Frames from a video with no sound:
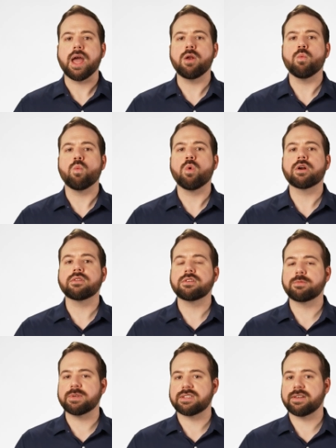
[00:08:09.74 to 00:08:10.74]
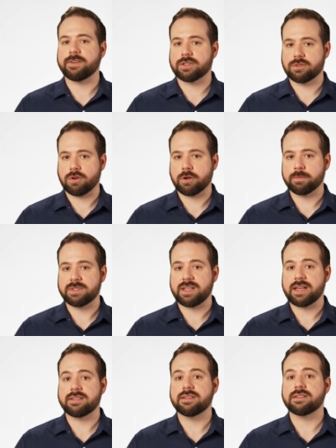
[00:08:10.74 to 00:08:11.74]
And what are the specific
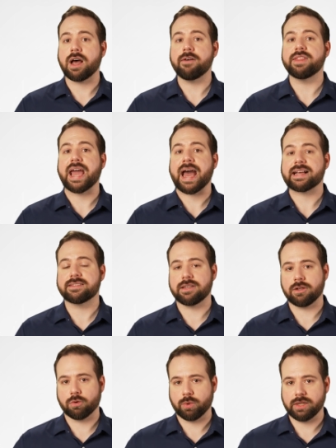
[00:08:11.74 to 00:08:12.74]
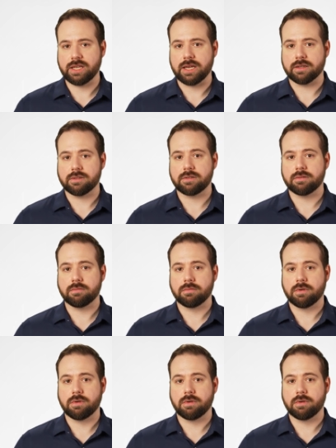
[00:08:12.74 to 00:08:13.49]
circumstances of the accidental release?